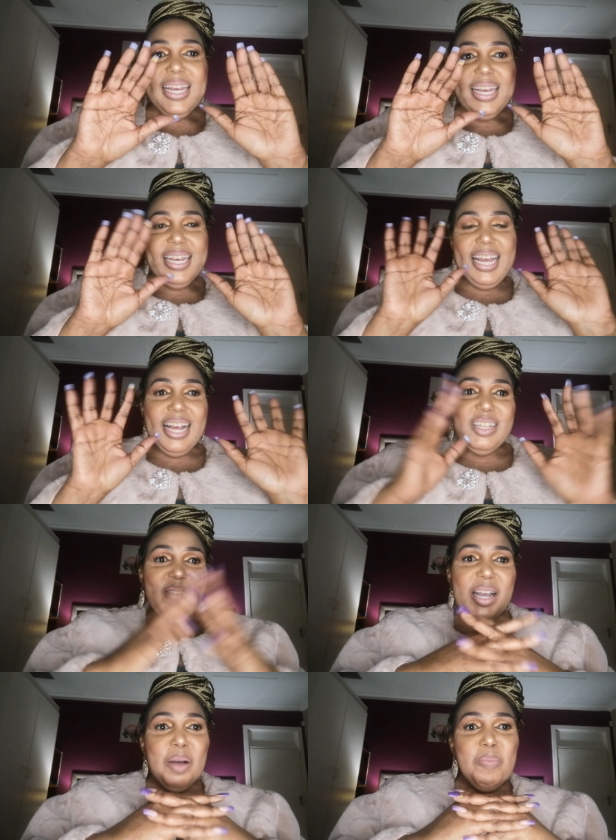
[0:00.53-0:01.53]
hey guys
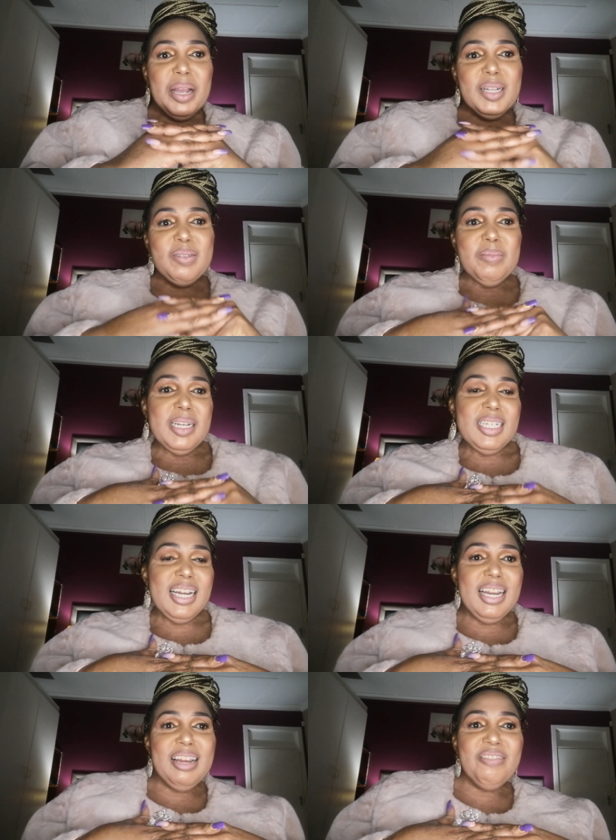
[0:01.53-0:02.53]
welcome back to my
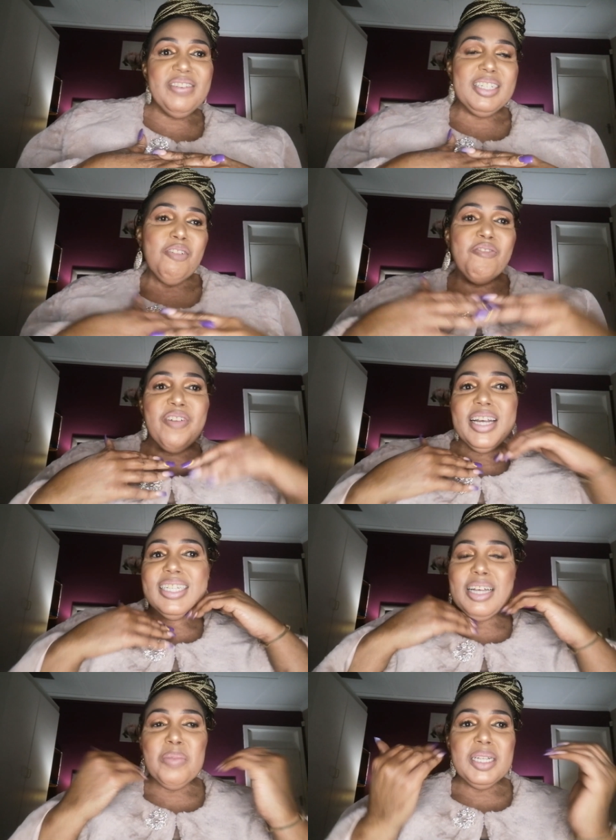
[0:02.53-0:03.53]
channel if it's the
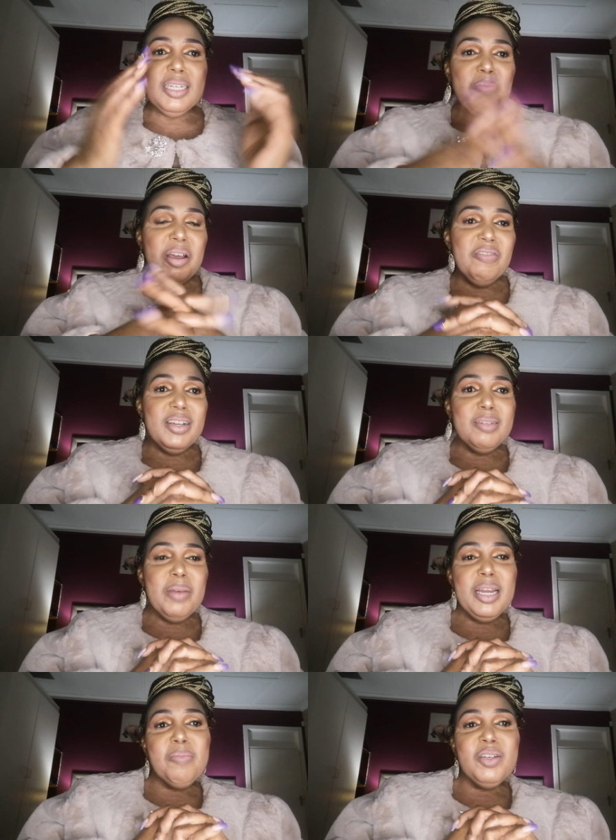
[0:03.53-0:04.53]
first time you see my face
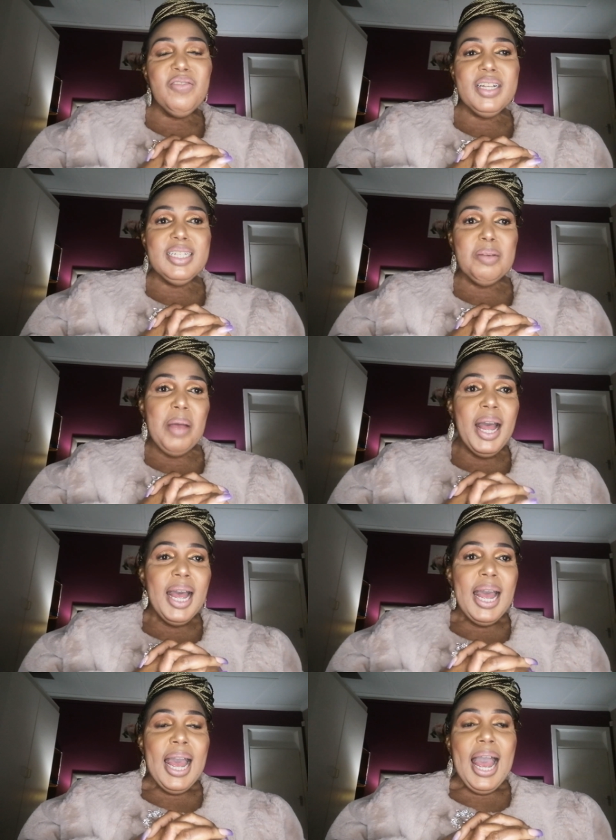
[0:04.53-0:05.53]
my name is fatima
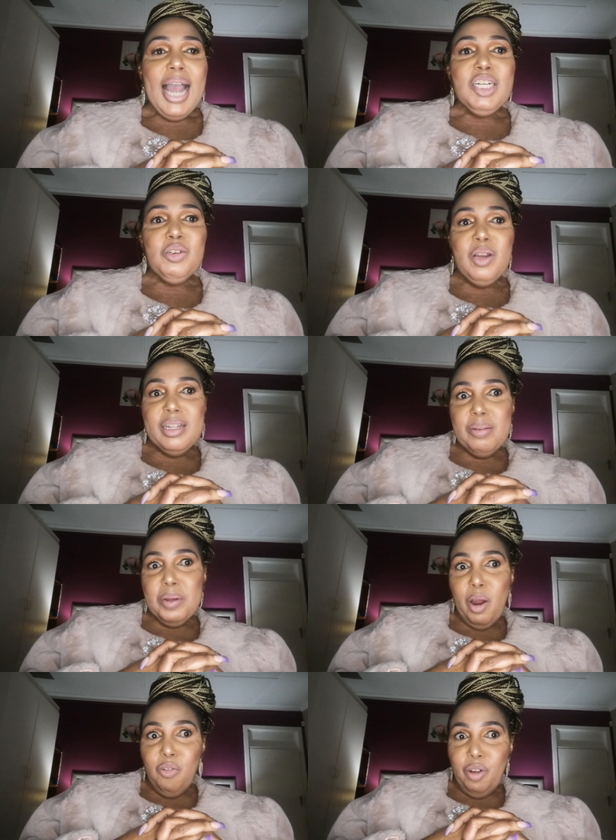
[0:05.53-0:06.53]
i do a little
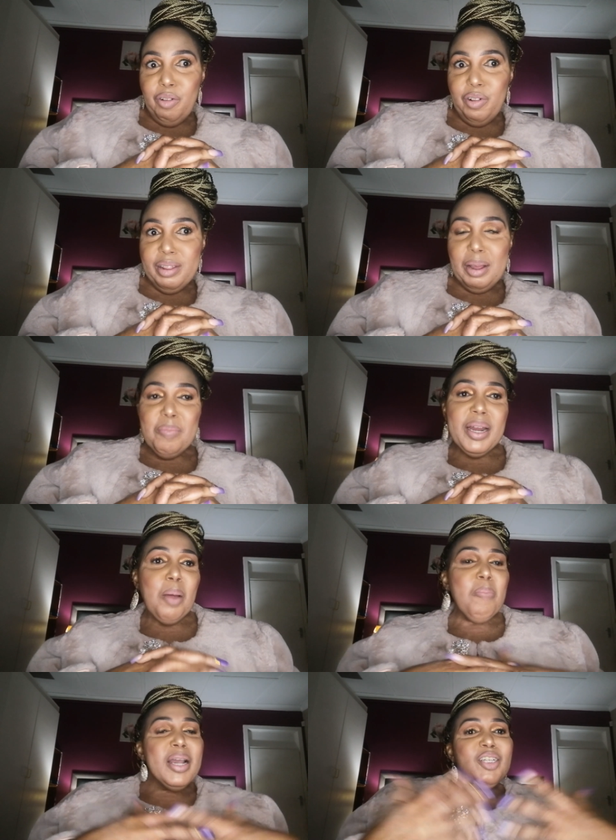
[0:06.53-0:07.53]
bit of everything but
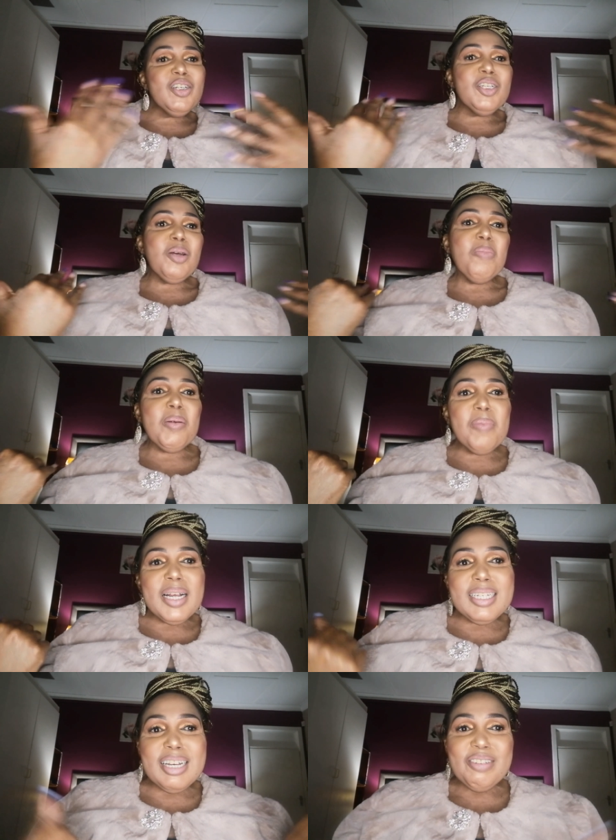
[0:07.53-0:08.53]
i'm passionate about
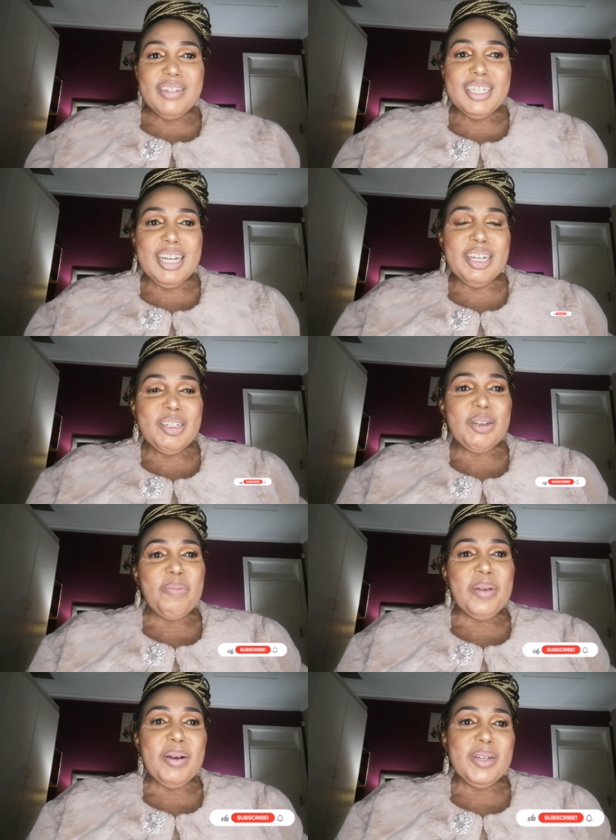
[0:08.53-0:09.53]
plus size fashion and
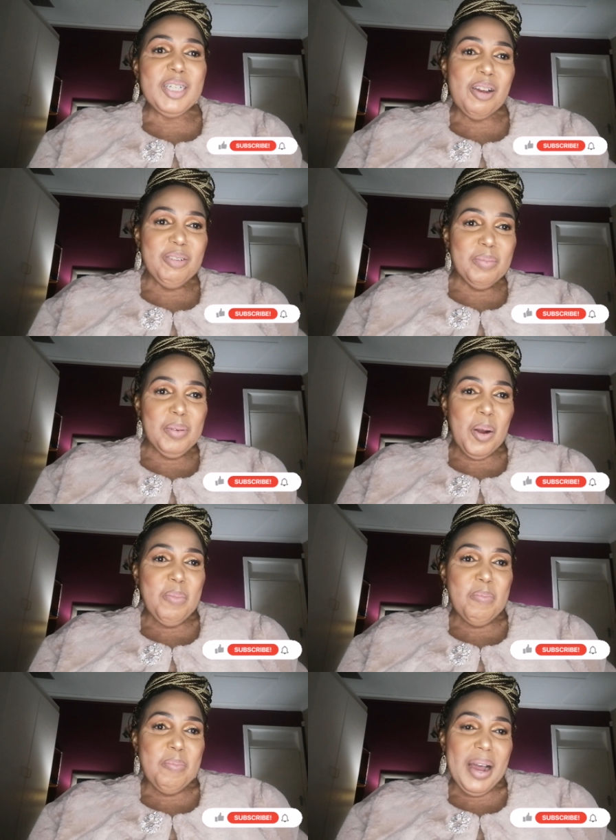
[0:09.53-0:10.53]
shopping on,
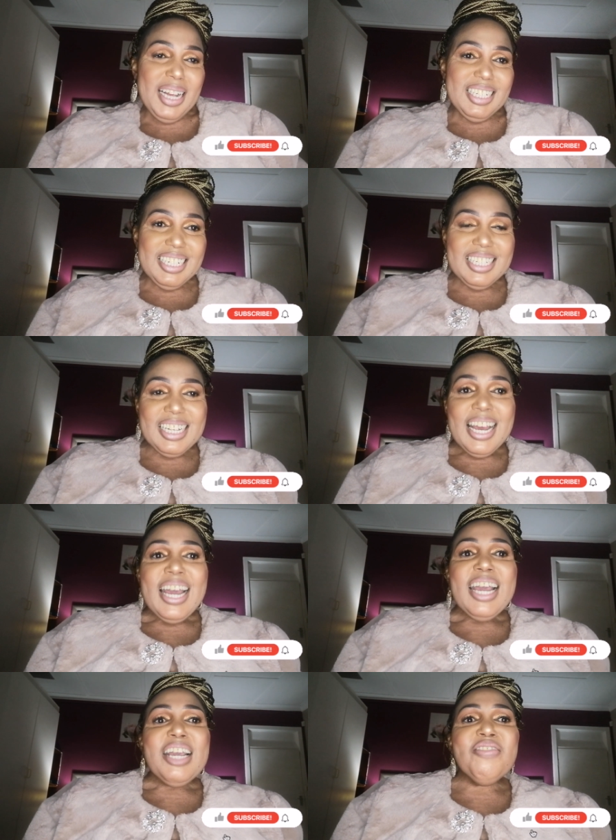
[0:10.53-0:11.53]
on budget
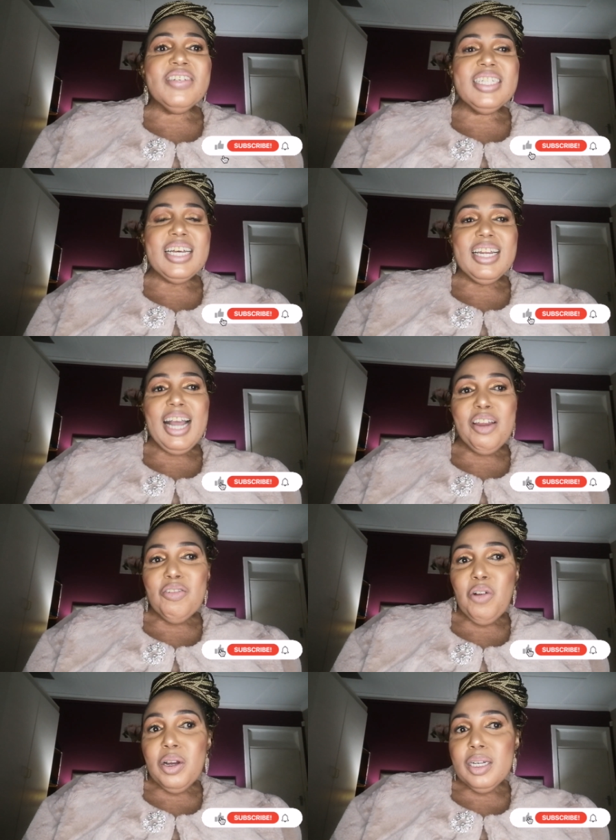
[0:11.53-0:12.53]
if it's that the kind
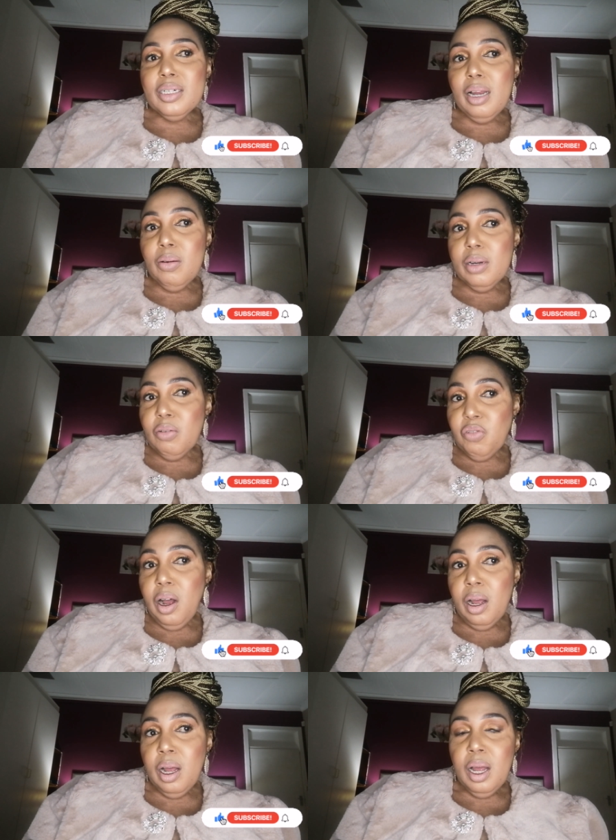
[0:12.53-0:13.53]
of content you're looking for